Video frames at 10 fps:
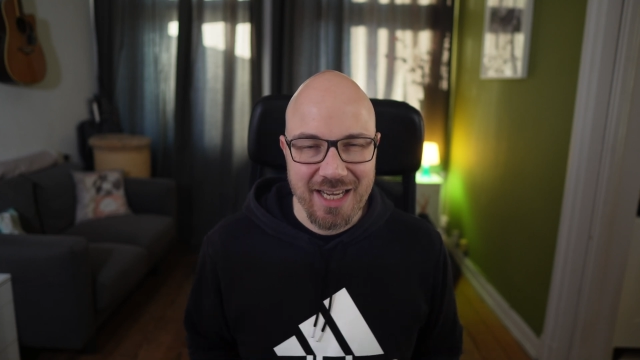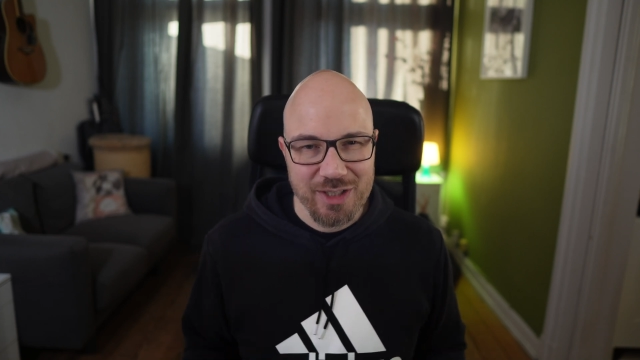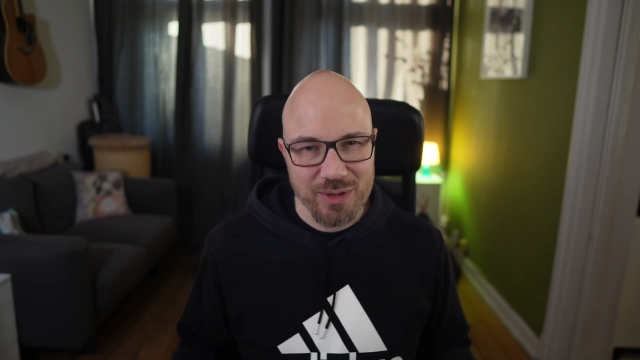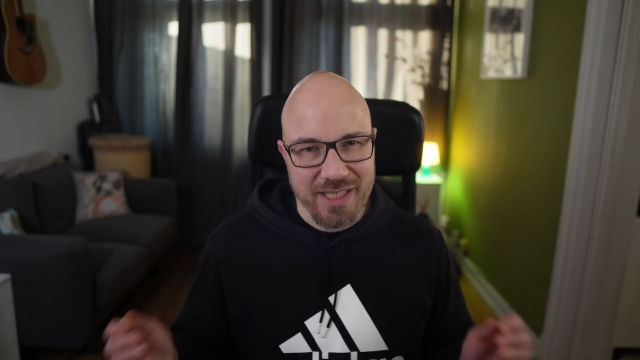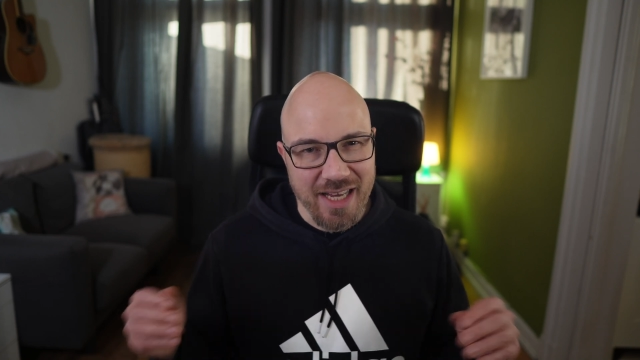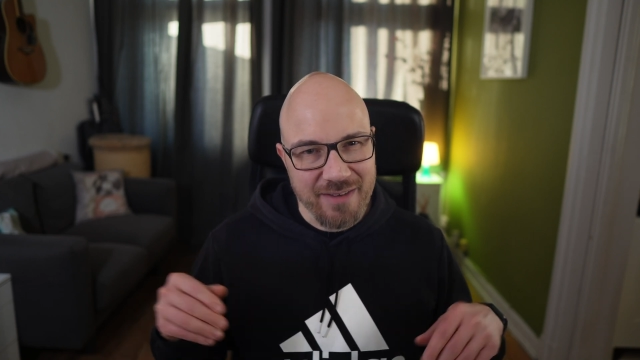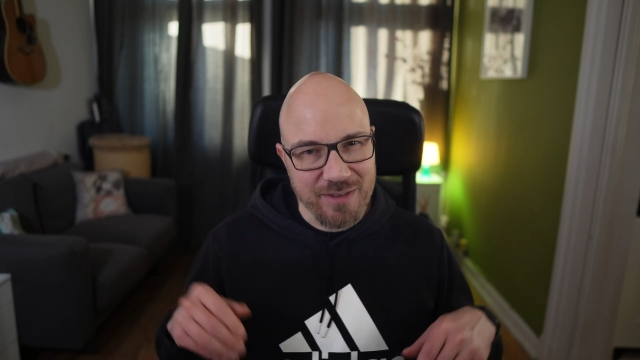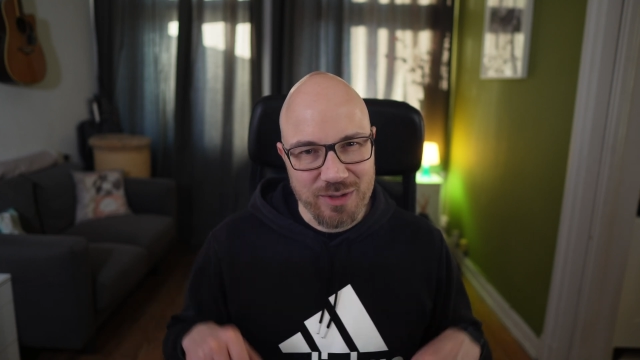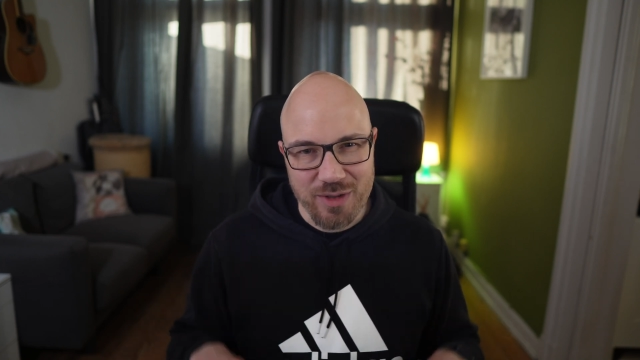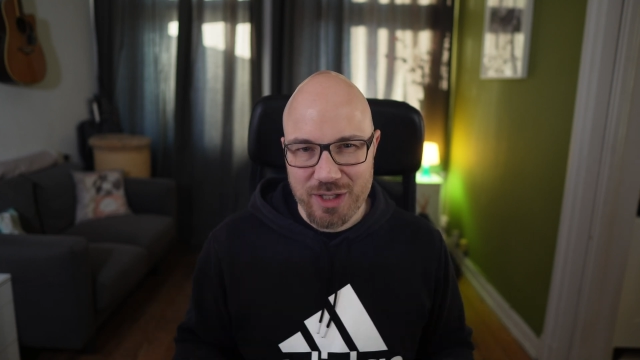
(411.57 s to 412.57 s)
You dive
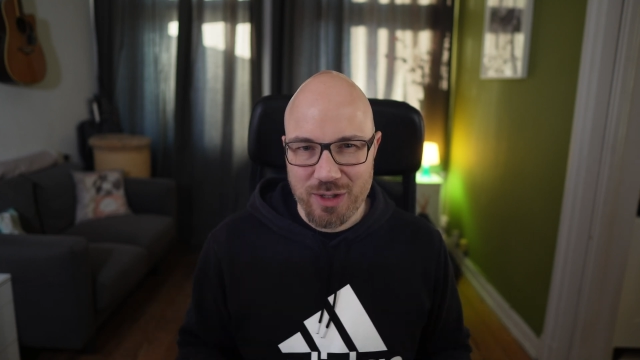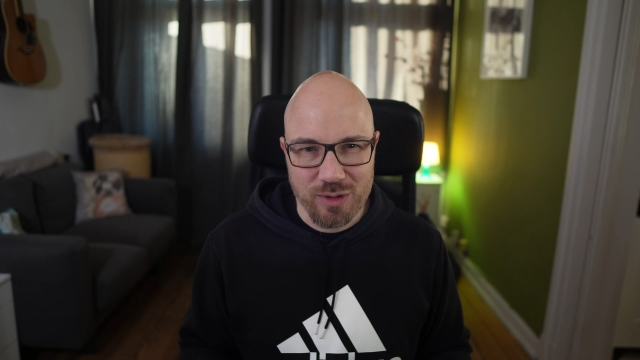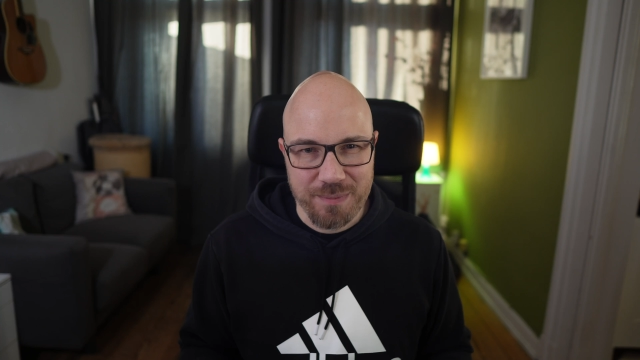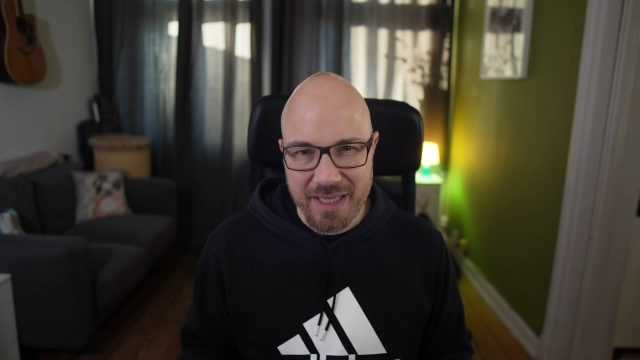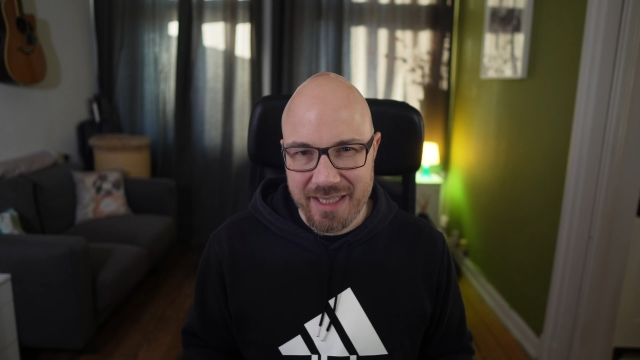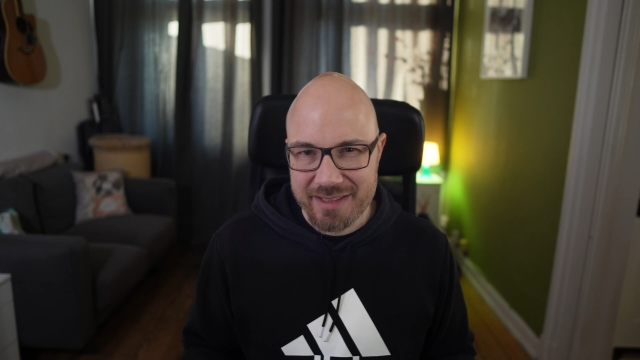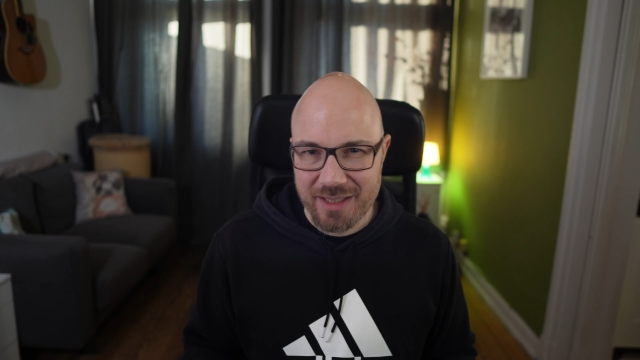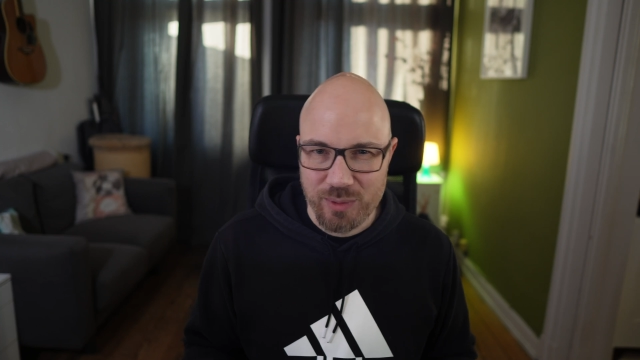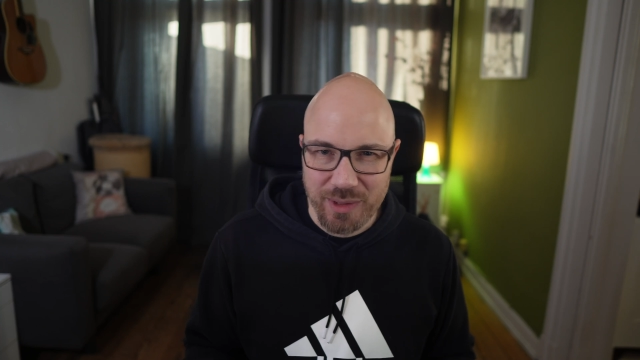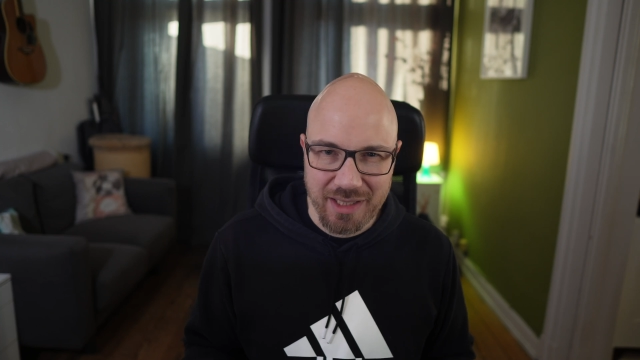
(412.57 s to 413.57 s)
into the code base
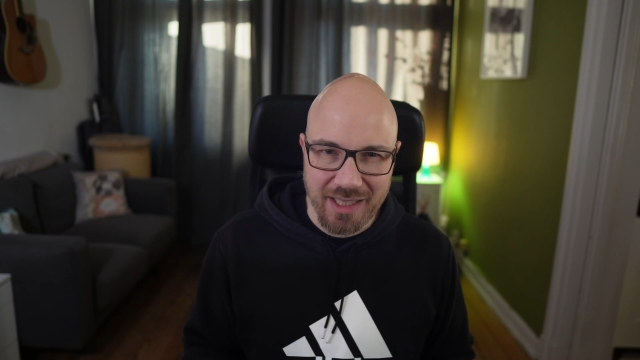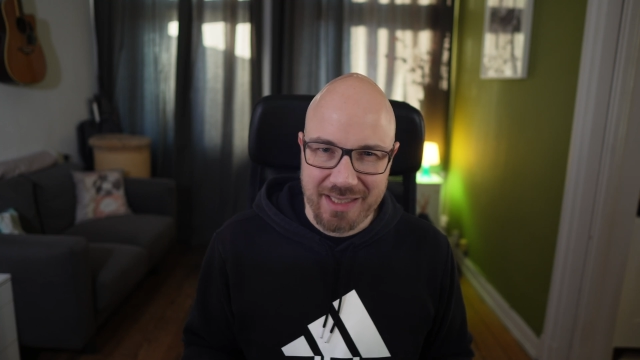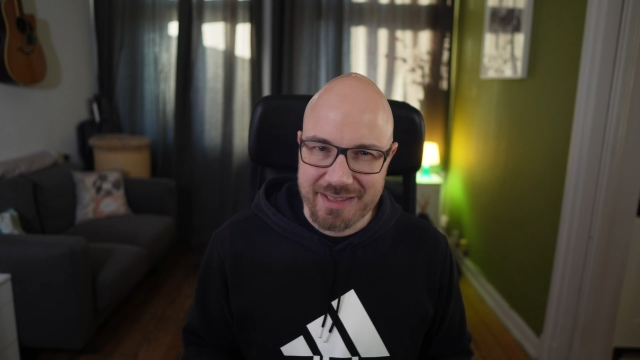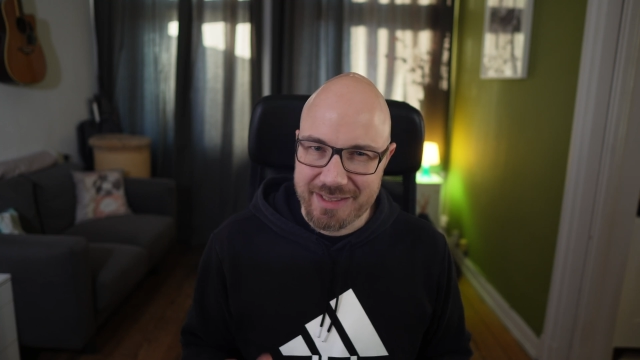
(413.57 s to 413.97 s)
and realize